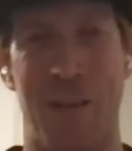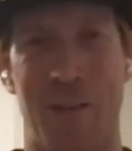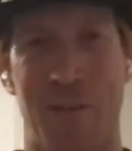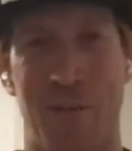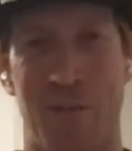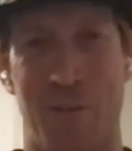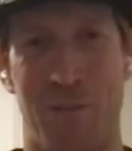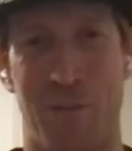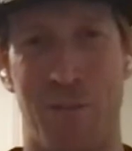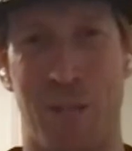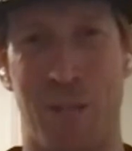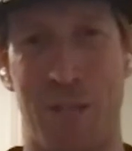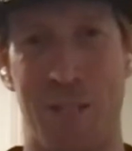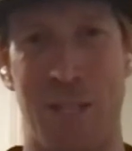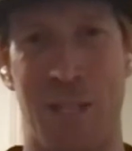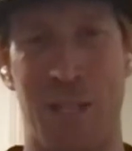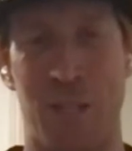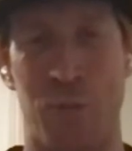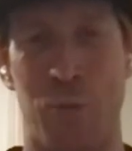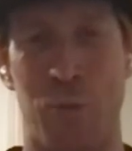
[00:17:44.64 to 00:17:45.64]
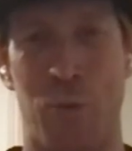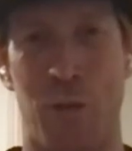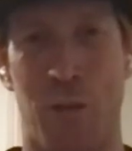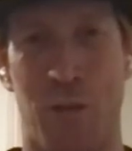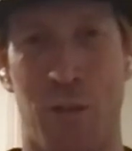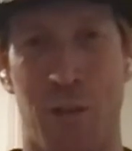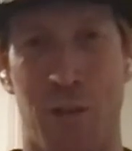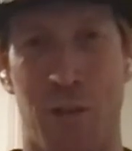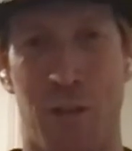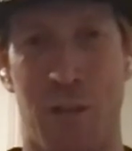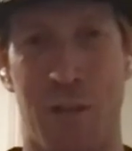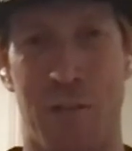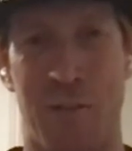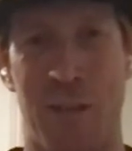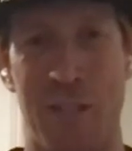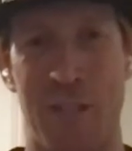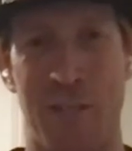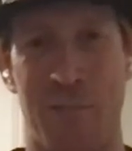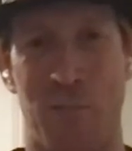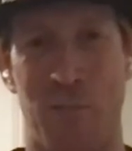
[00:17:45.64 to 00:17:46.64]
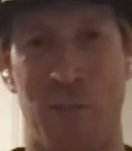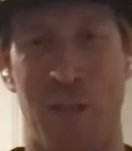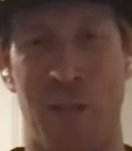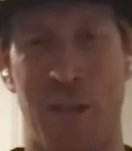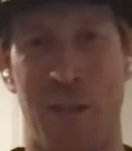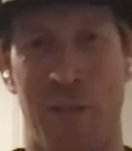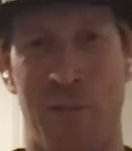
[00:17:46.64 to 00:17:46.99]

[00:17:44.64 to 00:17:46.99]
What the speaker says: had a, like, touch wood, like I've had some really